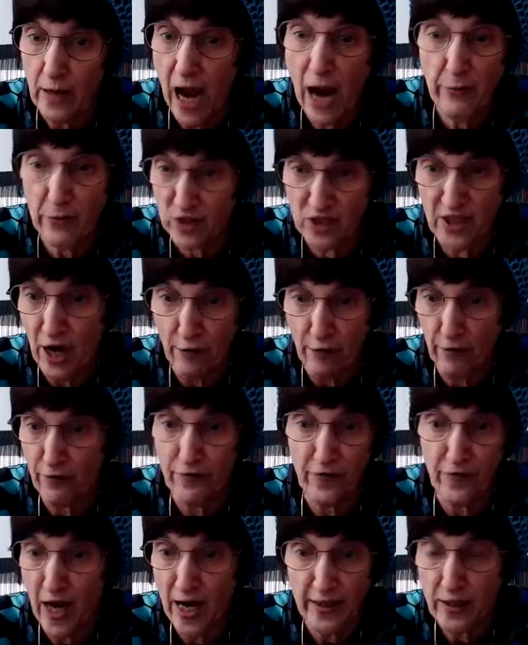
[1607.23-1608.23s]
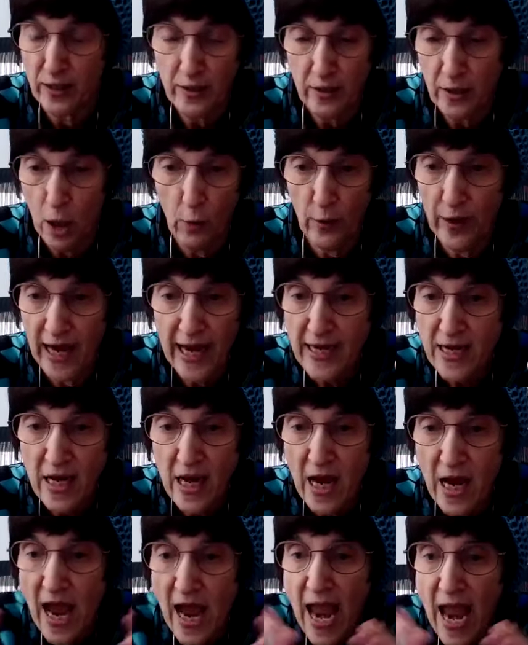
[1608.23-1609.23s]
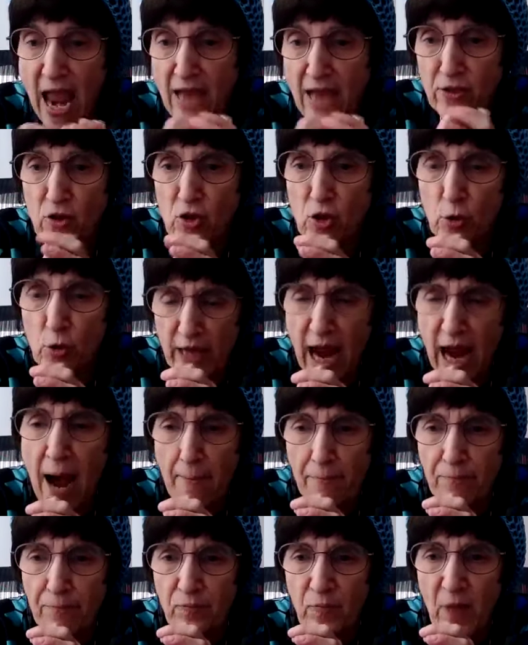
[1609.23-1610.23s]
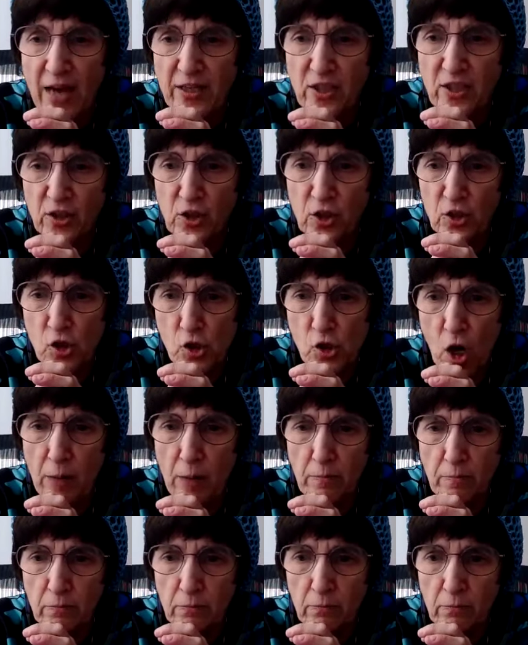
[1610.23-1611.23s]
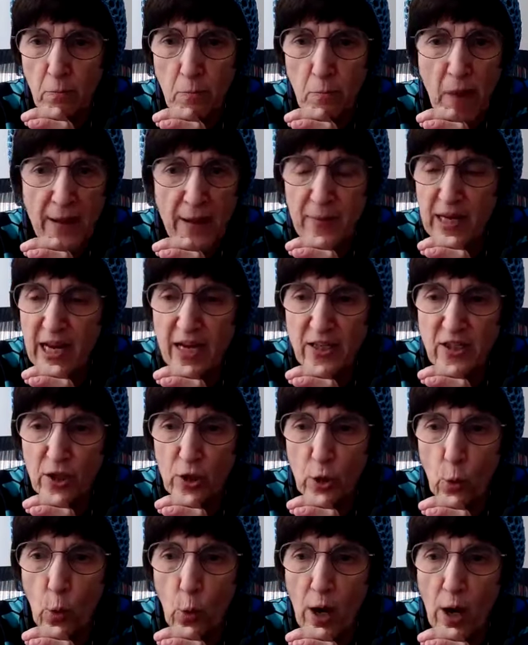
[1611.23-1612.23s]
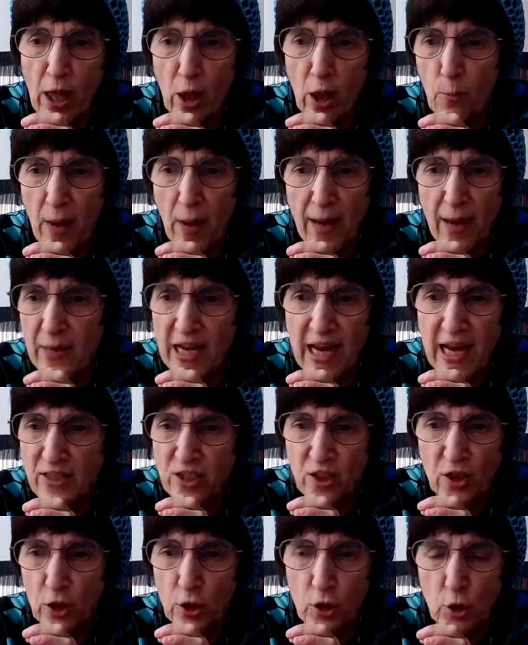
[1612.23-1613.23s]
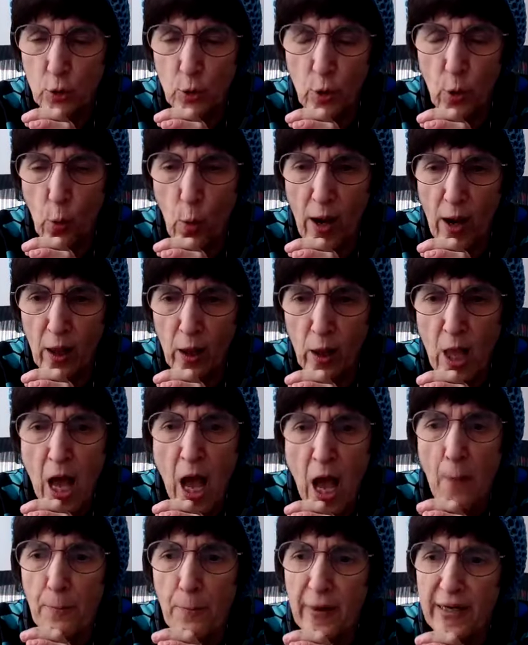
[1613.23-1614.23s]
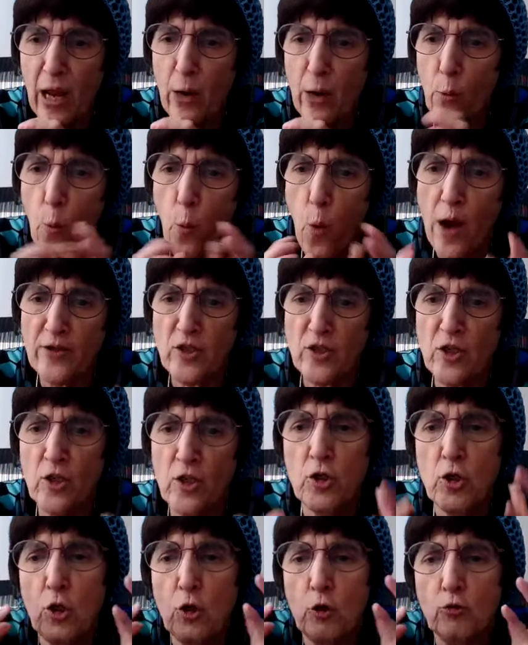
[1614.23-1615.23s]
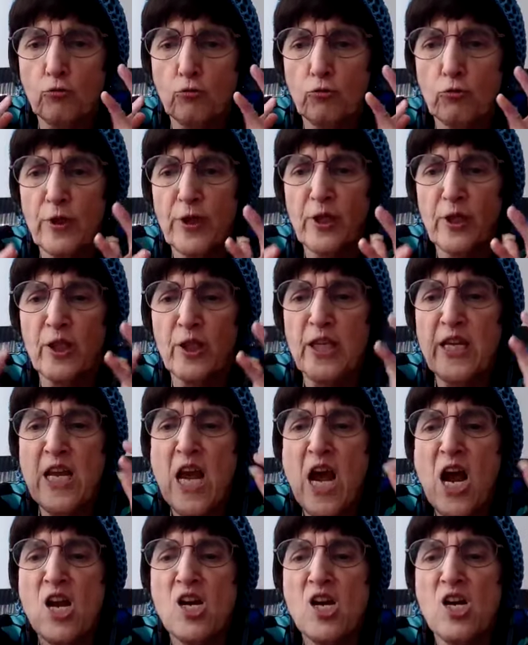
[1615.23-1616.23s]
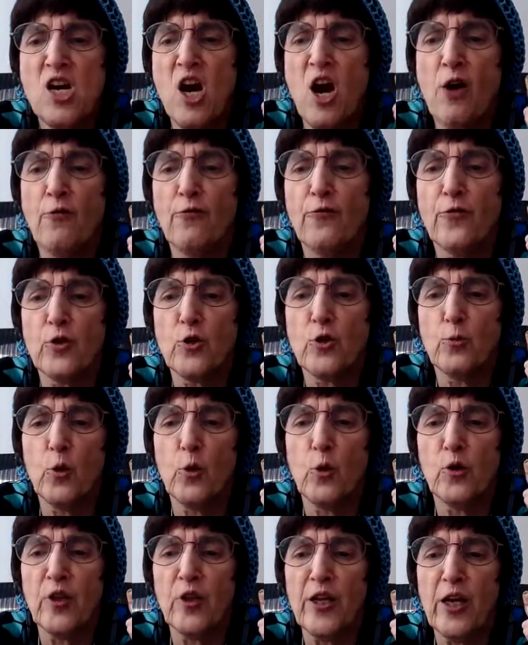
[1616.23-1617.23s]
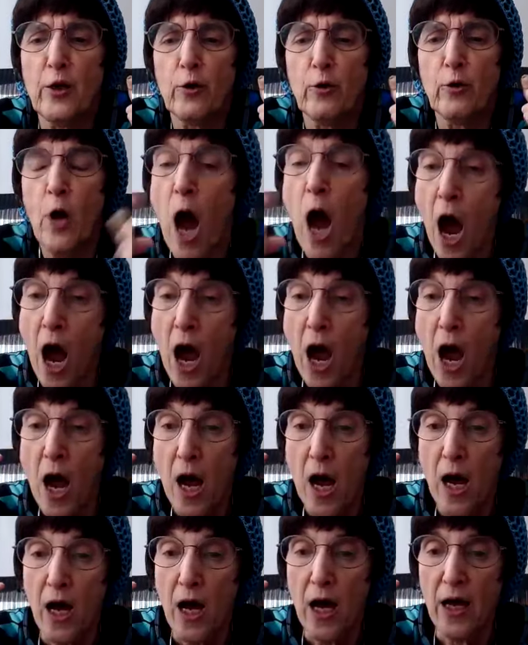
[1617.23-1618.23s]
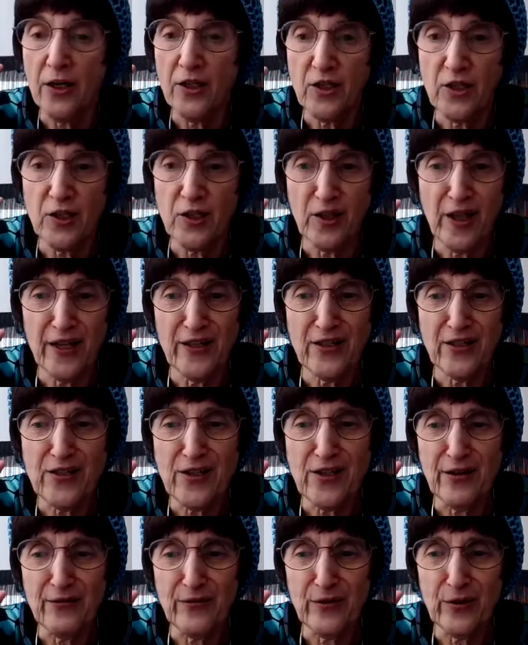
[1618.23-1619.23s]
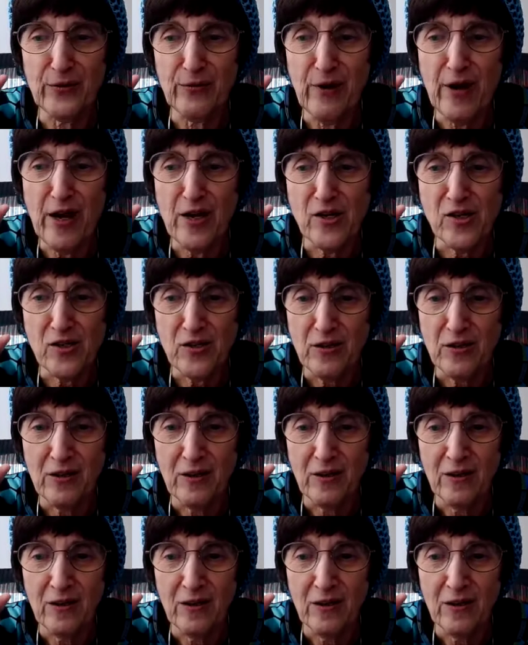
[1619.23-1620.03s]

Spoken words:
I was terrified. Okay. And so, yeah, I did the job. Maybe I did it well. Maybe I didn't do it well, but I wasn't really comfortable there until I discovered Rush.